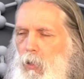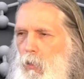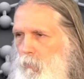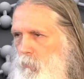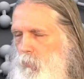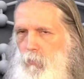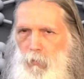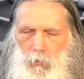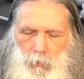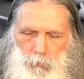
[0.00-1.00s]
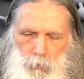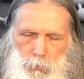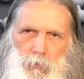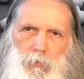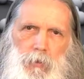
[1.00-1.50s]
uh, re uh,
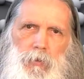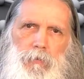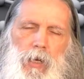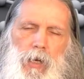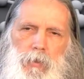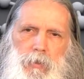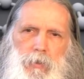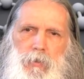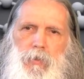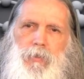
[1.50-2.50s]
removal of toxins.